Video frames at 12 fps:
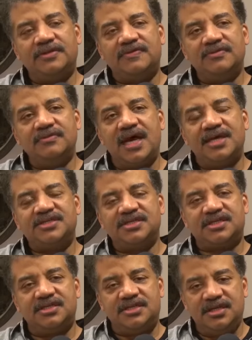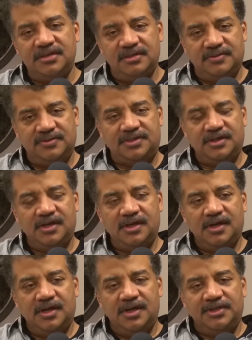it, as this continues,
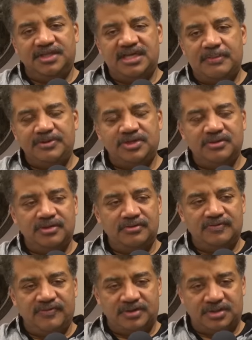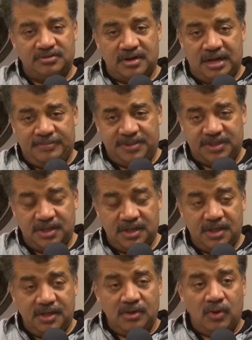the temperature of the universe drops.
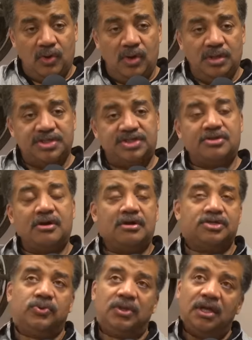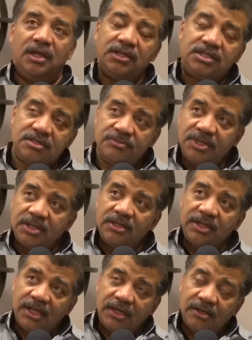All stars will
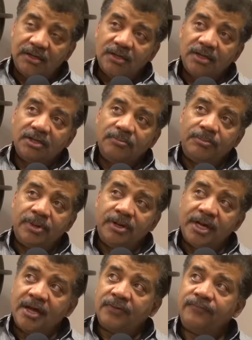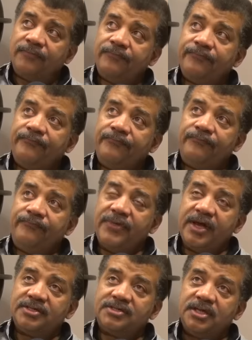ultimately burn out
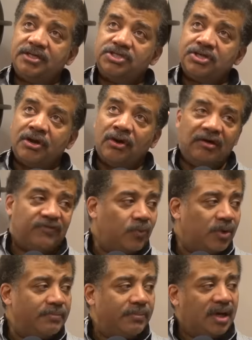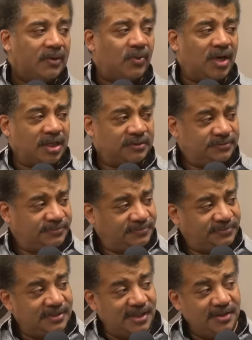as they shut off one by one.
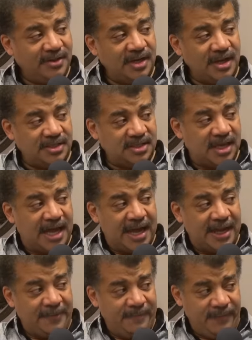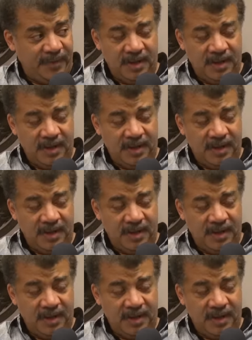Wow. In the night sky. Look at